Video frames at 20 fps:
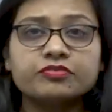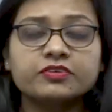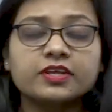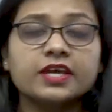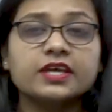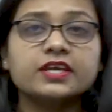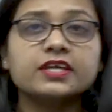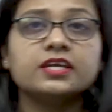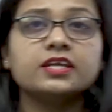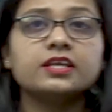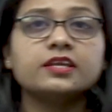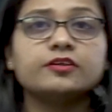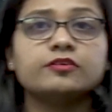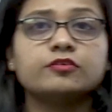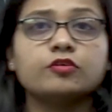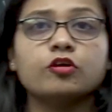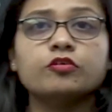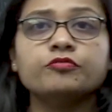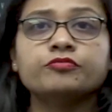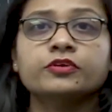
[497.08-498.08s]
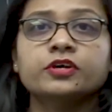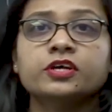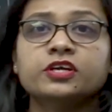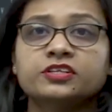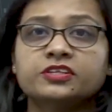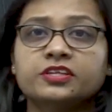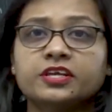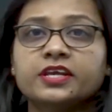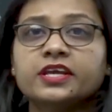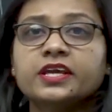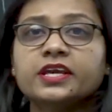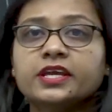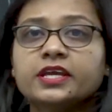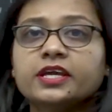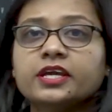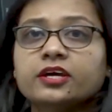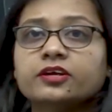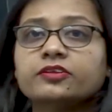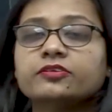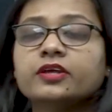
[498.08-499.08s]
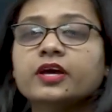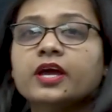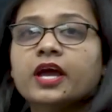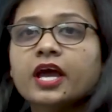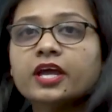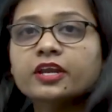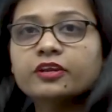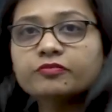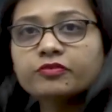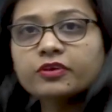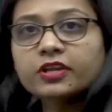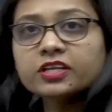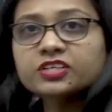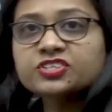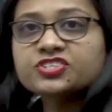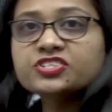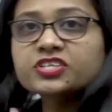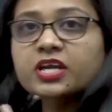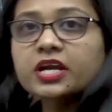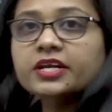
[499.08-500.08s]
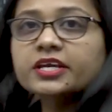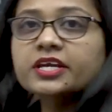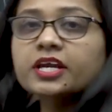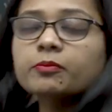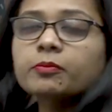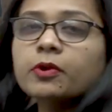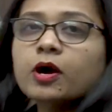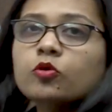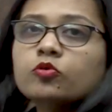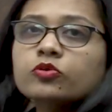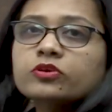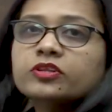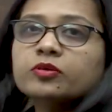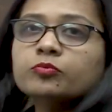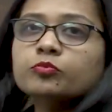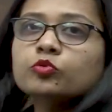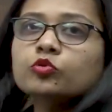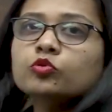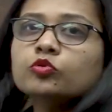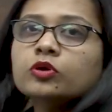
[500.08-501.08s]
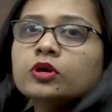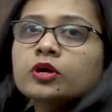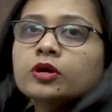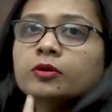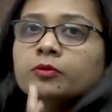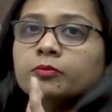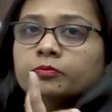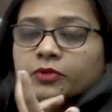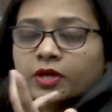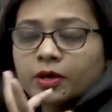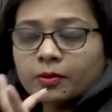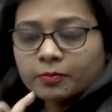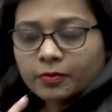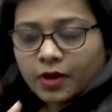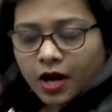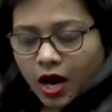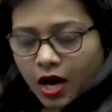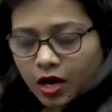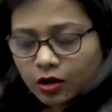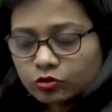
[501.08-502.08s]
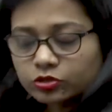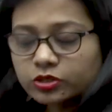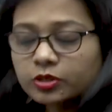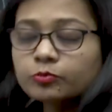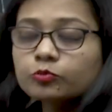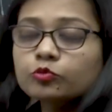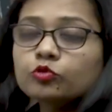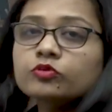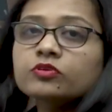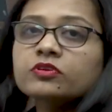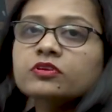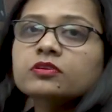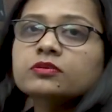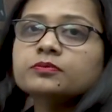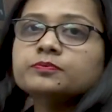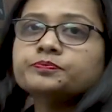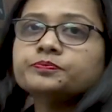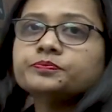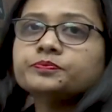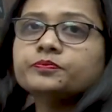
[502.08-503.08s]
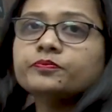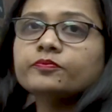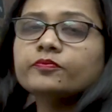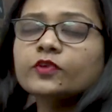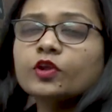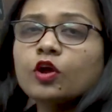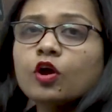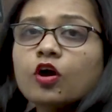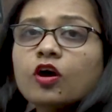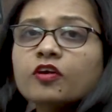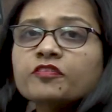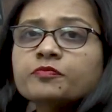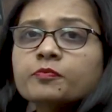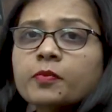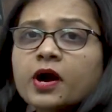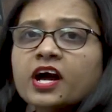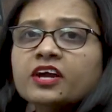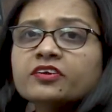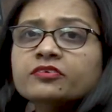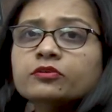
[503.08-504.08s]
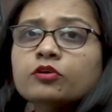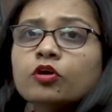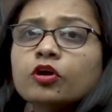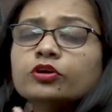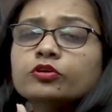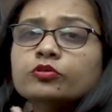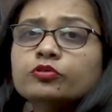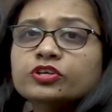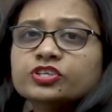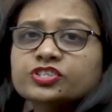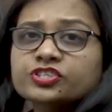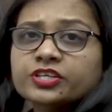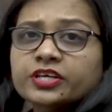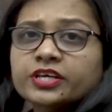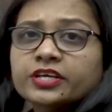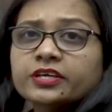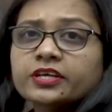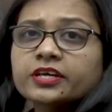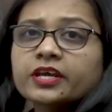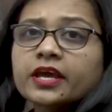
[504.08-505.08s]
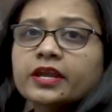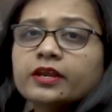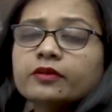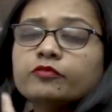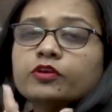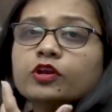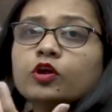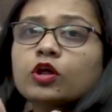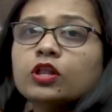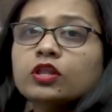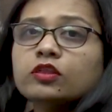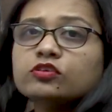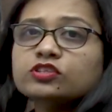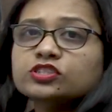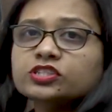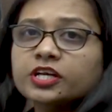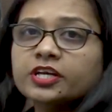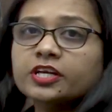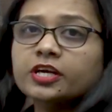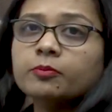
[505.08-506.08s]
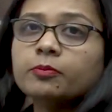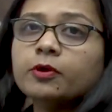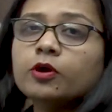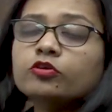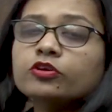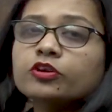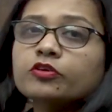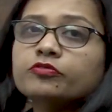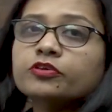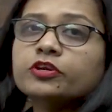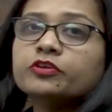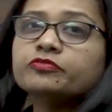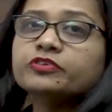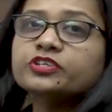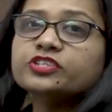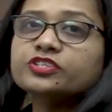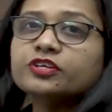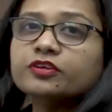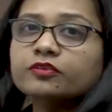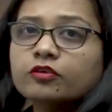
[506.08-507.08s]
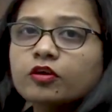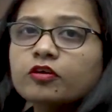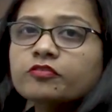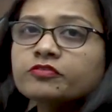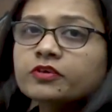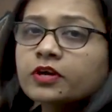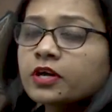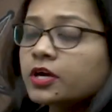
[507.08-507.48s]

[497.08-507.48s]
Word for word: cycle is of 3 years, and it will study about the how the moons of Mars got originated, and will also study about different features of